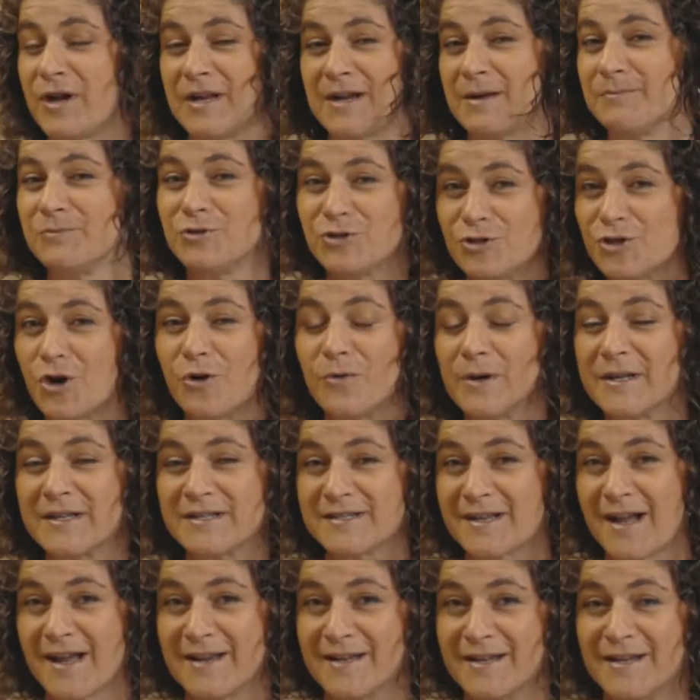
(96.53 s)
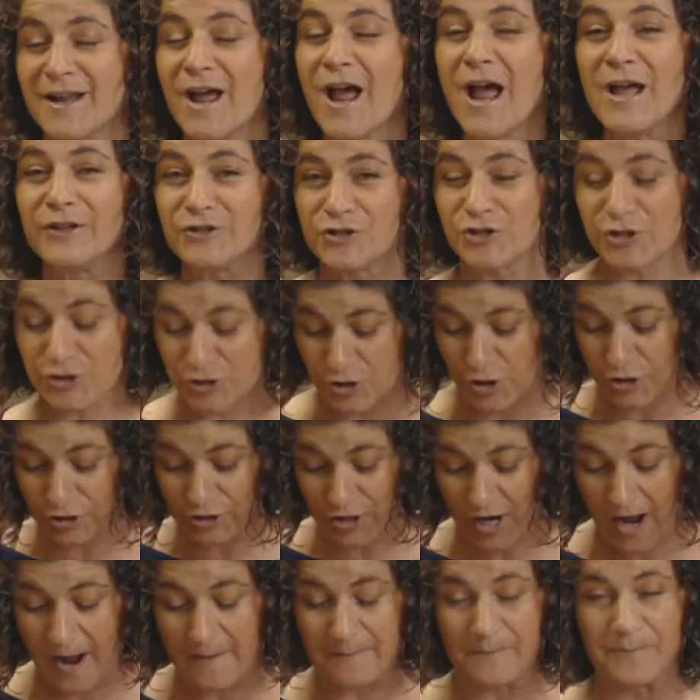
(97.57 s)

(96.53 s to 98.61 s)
and I'm so excited to start